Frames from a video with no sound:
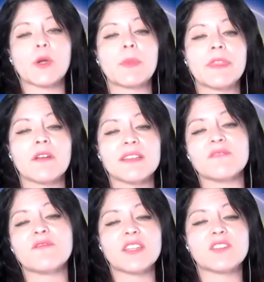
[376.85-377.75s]
but there is a
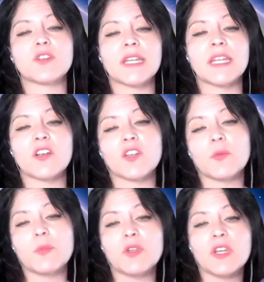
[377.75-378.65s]
veteran in our
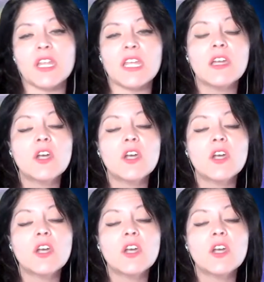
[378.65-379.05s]
community